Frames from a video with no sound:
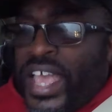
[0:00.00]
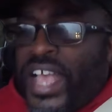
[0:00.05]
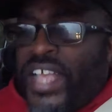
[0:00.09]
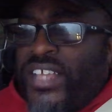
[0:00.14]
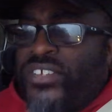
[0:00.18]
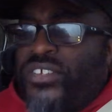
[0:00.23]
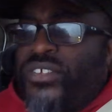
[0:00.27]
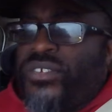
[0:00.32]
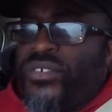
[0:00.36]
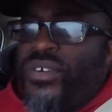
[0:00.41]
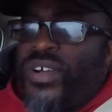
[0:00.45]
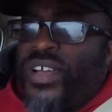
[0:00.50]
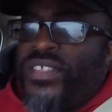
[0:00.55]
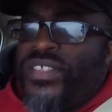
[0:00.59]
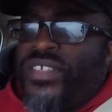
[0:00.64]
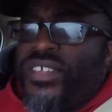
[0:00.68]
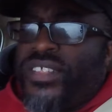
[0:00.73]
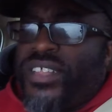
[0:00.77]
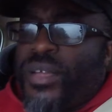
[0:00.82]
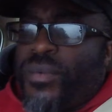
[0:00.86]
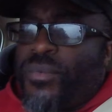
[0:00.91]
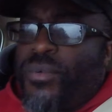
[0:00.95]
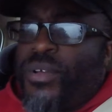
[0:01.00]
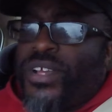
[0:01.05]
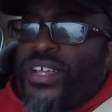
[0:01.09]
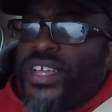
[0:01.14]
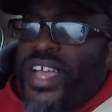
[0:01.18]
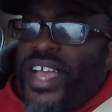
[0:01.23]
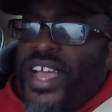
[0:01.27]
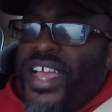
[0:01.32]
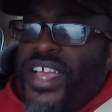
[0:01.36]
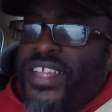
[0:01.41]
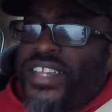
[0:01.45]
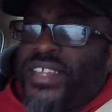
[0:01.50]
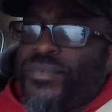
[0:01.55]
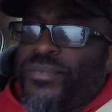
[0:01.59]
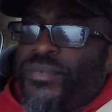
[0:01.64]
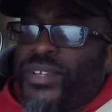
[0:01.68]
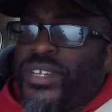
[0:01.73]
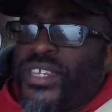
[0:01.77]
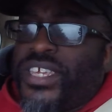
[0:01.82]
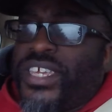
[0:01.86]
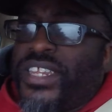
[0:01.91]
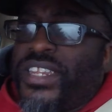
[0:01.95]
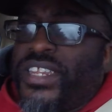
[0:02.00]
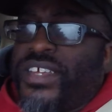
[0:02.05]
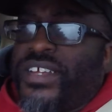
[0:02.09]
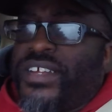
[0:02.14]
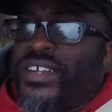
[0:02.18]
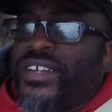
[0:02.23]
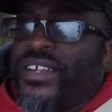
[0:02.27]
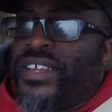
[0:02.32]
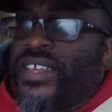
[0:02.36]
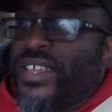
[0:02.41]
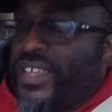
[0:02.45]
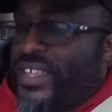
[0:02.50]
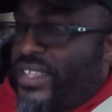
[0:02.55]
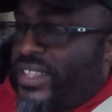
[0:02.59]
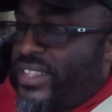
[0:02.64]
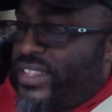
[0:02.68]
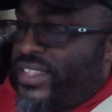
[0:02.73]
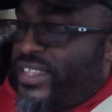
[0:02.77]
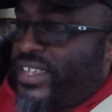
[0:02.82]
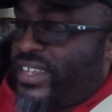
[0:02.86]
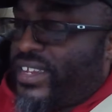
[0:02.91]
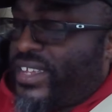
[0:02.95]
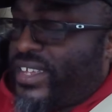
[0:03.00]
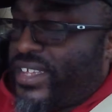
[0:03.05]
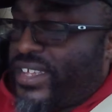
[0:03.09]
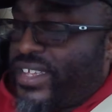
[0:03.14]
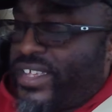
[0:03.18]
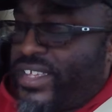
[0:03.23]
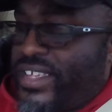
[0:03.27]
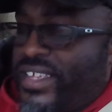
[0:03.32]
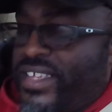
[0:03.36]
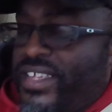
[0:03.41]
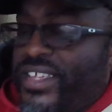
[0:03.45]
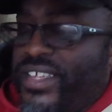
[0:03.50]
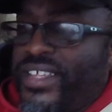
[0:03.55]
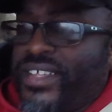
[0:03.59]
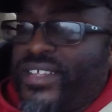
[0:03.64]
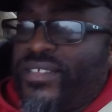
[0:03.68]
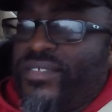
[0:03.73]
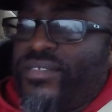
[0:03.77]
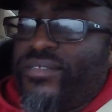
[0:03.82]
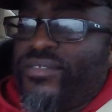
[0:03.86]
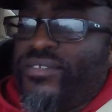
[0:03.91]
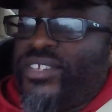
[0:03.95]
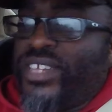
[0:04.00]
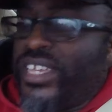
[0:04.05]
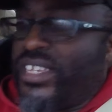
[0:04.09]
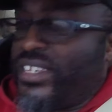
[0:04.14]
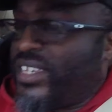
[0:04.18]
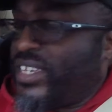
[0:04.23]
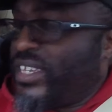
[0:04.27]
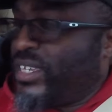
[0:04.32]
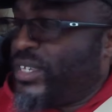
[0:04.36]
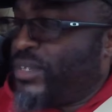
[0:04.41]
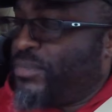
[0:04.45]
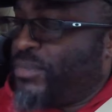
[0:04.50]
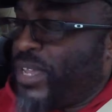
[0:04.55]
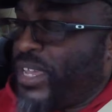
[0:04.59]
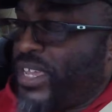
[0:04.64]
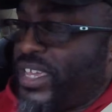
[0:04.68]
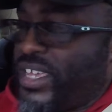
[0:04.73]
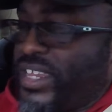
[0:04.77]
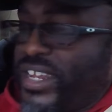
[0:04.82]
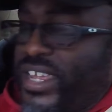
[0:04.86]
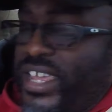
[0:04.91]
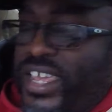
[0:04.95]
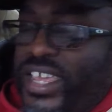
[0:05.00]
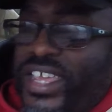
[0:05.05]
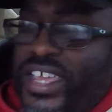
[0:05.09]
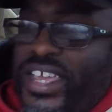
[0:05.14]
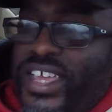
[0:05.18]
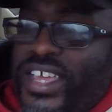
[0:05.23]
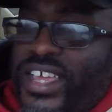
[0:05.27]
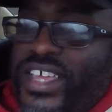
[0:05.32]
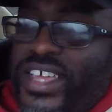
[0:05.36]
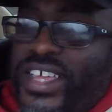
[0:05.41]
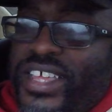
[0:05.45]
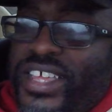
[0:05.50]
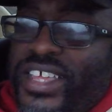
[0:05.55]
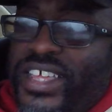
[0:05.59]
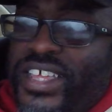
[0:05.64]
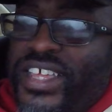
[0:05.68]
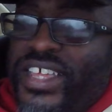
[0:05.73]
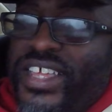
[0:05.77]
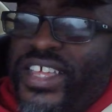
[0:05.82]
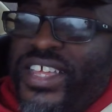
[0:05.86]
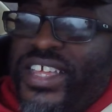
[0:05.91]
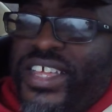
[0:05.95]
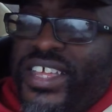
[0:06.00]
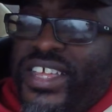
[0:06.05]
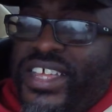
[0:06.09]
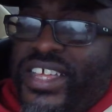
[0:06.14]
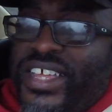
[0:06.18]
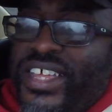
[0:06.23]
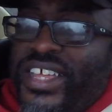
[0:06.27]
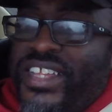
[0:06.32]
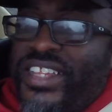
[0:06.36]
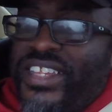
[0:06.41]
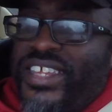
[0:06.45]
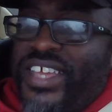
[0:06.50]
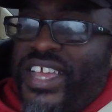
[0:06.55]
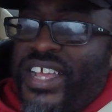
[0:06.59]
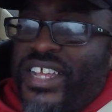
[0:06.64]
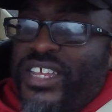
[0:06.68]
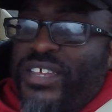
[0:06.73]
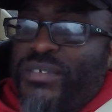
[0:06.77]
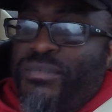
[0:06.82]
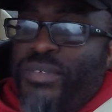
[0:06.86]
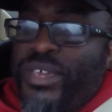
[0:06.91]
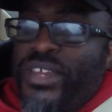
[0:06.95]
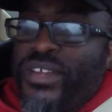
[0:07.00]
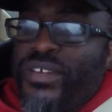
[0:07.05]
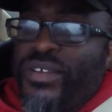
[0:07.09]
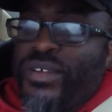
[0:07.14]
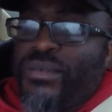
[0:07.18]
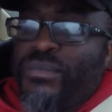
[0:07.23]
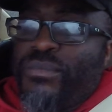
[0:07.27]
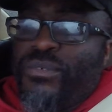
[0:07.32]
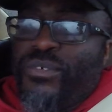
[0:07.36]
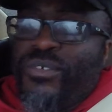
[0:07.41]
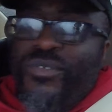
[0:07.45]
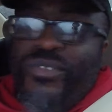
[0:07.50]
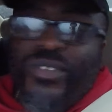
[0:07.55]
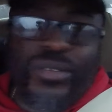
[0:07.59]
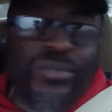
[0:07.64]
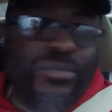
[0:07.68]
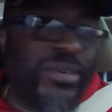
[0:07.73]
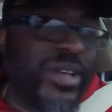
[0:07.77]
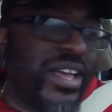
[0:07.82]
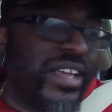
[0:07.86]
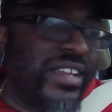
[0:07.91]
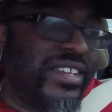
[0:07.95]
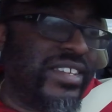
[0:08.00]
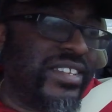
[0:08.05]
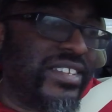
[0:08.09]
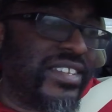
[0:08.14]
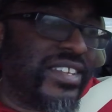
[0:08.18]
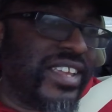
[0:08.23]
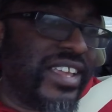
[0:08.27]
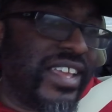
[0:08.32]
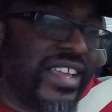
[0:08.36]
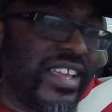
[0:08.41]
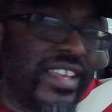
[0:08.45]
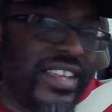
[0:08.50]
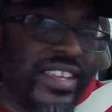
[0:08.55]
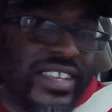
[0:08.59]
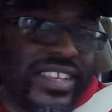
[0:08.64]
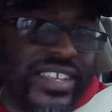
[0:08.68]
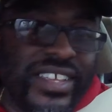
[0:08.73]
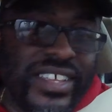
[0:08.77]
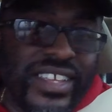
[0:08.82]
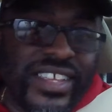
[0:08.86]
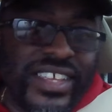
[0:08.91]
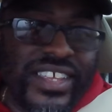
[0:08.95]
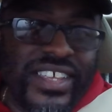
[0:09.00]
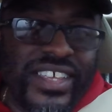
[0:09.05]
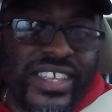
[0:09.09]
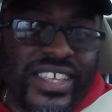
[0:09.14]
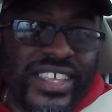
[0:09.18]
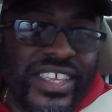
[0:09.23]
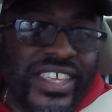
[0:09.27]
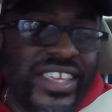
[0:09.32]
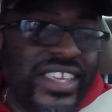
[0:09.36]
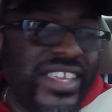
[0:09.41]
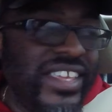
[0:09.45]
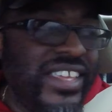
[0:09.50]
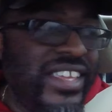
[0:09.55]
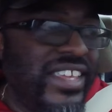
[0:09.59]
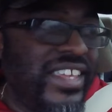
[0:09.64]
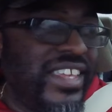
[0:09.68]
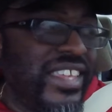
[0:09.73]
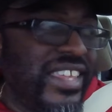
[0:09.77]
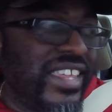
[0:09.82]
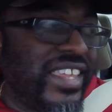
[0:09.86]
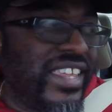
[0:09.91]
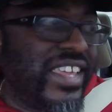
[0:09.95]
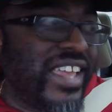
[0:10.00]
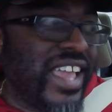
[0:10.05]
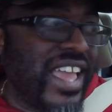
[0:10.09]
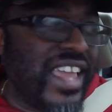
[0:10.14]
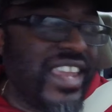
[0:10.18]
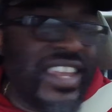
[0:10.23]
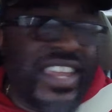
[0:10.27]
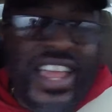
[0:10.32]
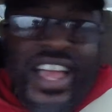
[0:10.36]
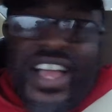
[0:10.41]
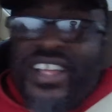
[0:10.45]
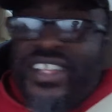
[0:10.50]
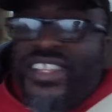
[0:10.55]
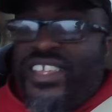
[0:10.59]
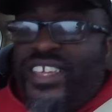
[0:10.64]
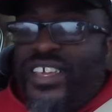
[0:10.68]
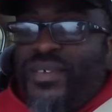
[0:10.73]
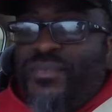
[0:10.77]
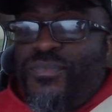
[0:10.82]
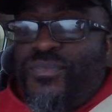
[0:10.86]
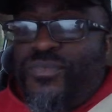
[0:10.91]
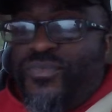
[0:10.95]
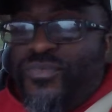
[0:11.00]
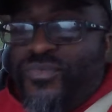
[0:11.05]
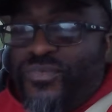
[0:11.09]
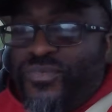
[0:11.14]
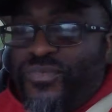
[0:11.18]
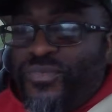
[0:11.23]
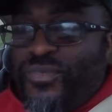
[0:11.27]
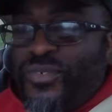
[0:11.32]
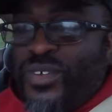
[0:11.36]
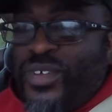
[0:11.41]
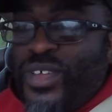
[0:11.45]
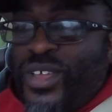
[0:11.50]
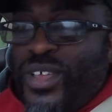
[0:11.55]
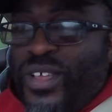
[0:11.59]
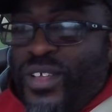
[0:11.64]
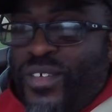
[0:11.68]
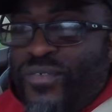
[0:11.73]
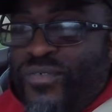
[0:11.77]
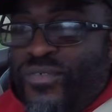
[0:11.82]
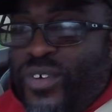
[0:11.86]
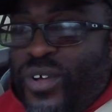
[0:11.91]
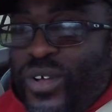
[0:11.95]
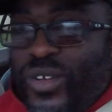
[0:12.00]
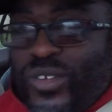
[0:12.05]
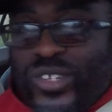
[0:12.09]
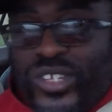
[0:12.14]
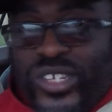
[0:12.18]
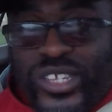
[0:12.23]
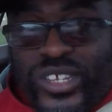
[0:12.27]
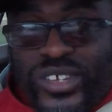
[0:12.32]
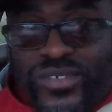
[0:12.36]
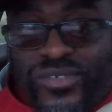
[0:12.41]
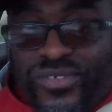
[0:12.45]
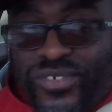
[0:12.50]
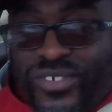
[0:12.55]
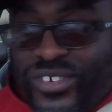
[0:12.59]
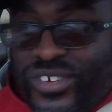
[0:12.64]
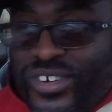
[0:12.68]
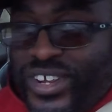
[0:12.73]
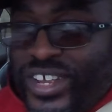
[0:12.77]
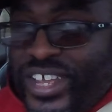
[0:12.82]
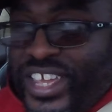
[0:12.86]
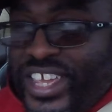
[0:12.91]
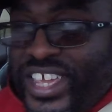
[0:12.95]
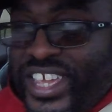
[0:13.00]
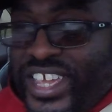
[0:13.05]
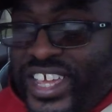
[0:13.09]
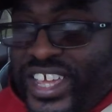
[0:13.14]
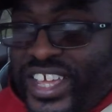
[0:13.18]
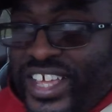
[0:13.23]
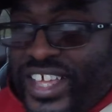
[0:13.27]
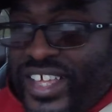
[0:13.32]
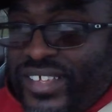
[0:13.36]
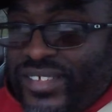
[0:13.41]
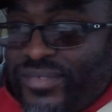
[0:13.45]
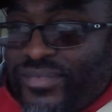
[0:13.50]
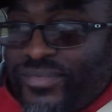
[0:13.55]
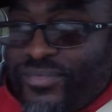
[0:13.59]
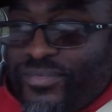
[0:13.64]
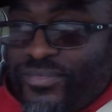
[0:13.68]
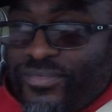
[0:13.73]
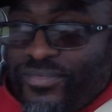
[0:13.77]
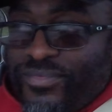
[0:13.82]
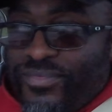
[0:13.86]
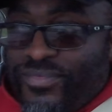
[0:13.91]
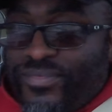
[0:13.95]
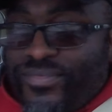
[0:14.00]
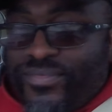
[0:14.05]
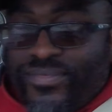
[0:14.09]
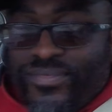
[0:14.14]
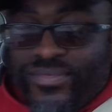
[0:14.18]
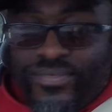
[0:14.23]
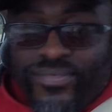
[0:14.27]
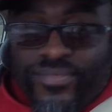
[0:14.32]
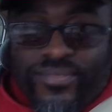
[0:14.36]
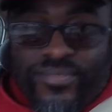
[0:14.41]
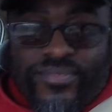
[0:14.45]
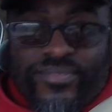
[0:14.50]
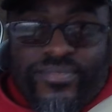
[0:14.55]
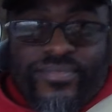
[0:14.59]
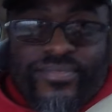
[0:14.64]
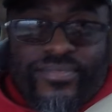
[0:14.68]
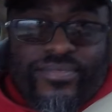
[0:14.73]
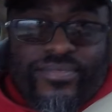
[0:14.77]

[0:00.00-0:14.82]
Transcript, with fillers: as you know, I think that one guy, that one kid there, that uh, Jay Z's making a uh, a documentary or a movie about is uh, he got locked up falsely for a uh,